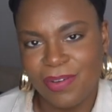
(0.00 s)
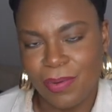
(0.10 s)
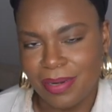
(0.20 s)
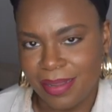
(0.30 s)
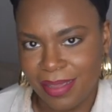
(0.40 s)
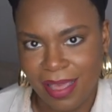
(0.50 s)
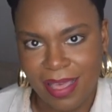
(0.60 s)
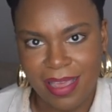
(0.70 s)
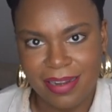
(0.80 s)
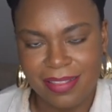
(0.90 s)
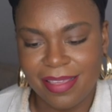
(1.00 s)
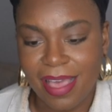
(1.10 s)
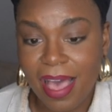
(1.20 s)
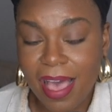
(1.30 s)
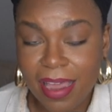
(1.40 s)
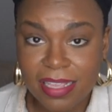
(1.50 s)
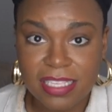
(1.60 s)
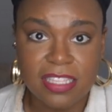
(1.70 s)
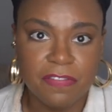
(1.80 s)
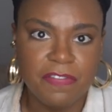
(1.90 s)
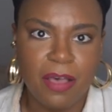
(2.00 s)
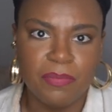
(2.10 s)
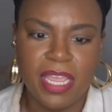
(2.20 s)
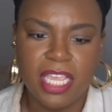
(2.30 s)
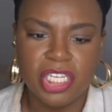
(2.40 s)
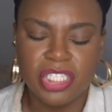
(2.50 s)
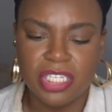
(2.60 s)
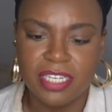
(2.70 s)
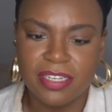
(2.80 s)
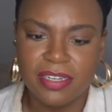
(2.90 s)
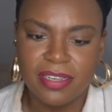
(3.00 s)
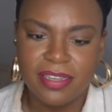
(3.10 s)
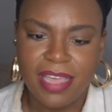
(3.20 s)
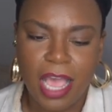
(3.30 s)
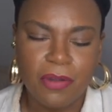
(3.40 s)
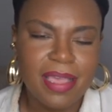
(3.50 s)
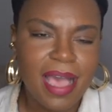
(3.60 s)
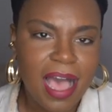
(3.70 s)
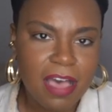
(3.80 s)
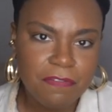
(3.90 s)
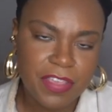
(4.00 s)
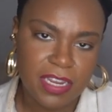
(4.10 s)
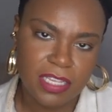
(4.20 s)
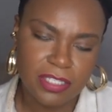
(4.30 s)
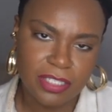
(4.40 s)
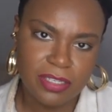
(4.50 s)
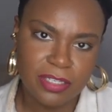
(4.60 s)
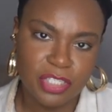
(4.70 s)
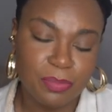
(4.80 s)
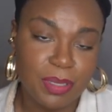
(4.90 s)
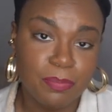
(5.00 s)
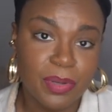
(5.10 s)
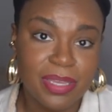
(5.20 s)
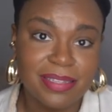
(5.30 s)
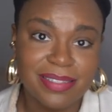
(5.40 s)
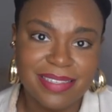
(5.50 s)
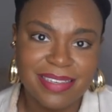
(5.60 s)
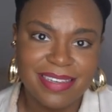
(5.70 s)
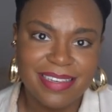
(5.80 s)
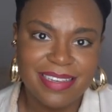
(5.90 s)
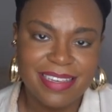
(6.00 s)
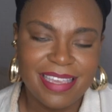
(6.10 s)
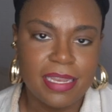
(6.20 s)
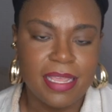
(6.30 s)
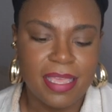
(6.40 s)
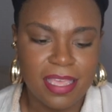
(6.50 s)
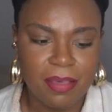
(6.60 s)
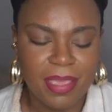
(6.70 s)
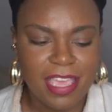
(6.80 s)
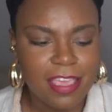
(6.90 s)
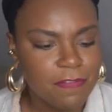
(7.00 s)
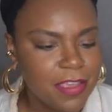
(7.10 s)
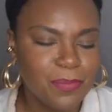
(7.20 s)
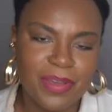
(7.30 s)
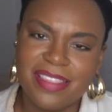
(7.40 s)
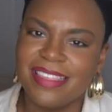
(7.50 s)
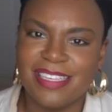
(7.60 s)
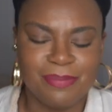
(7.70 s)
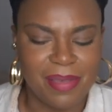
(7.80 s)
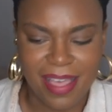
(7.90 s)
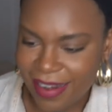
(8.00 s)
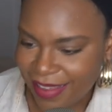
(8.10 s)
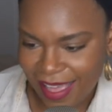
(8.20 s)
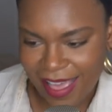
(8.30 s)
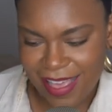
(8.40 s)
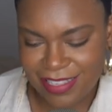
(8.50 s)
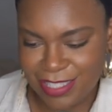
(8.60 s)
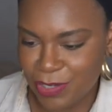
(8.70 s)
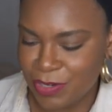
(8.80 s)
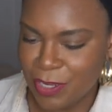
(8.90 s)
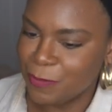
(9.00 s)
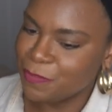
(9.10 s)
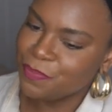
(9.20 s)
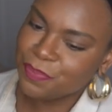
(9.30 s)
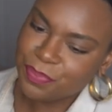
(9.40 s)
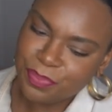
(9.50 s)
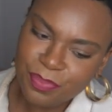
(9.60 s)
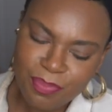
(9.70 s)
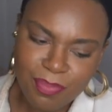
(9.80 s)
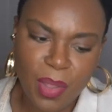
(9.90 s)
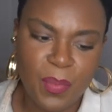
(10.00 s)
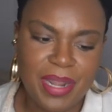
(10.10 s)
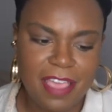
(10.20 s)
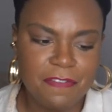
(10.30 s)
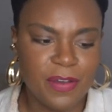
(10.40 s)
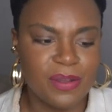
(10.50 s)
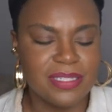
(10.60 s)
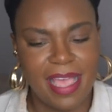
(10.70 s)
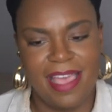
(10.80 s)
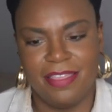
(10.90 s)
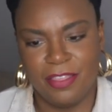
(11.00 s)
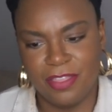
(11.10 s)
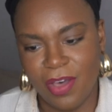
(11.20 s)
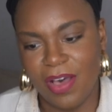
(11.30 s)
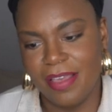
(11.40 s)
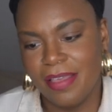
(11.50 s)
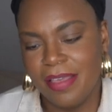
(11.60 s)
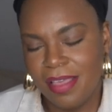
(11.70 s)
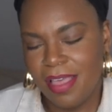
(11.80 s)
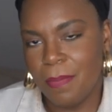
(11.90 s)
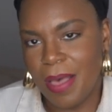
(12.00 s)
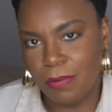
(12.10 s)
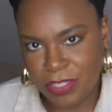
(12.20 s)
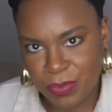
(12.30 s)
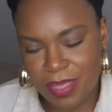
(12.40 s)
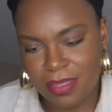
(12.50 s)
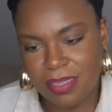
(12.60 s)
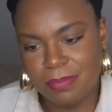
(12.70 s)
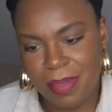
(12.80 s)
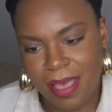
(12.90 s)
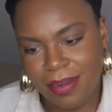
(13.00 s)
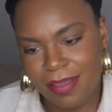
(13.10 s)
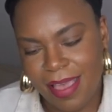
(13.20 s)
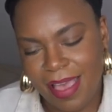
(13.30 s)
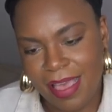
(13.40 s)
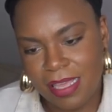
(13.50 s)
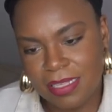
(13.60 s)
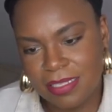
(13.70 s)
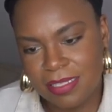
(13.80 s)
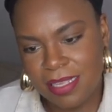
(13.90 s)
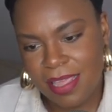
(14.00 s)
on God. God is the foundation. Our confidence should be put in Him. Even with this podcast, you know, when I first had the thought about doing this podcast,